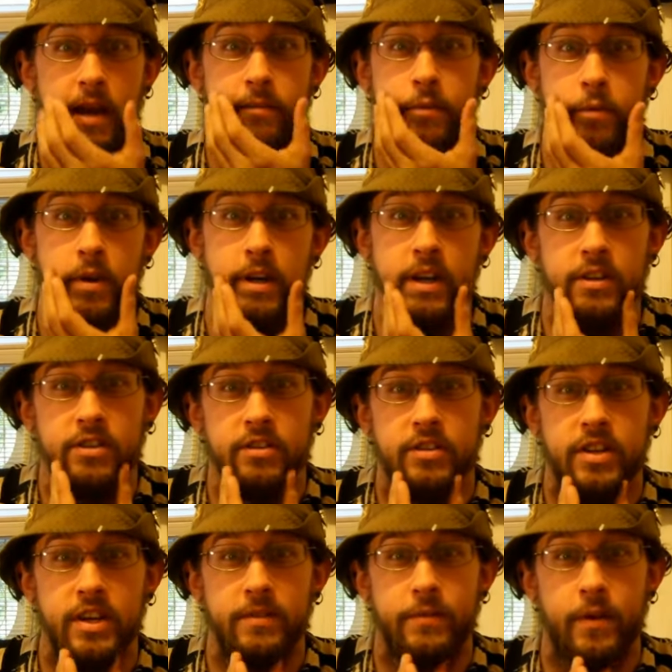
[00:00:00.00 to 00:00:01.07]
Everyone get your
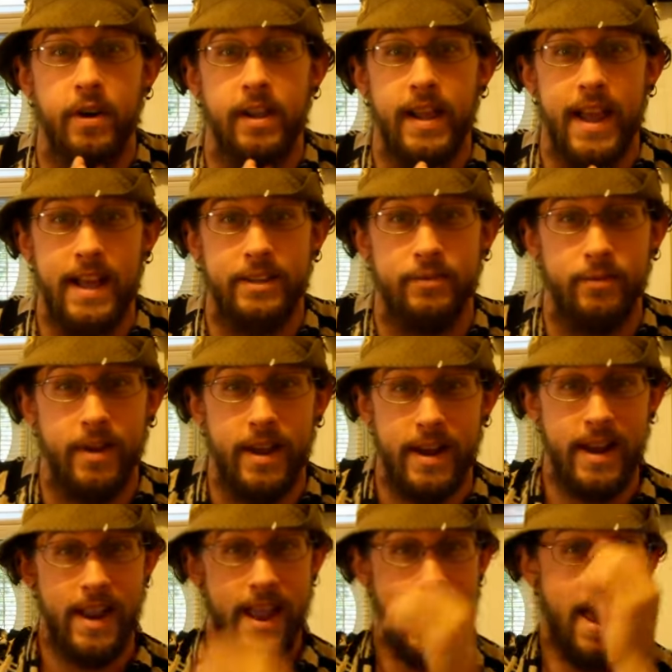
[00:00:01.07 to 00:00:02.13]
tinfoil hats
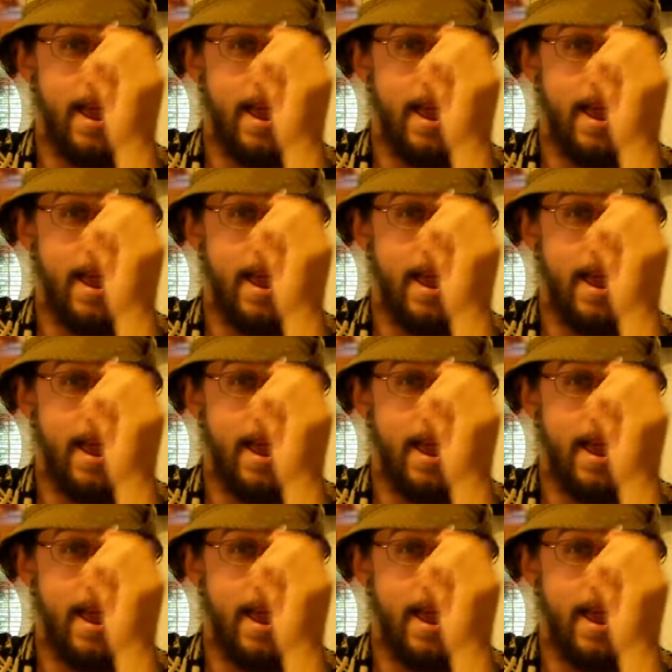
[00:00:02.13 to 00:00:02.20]
ready.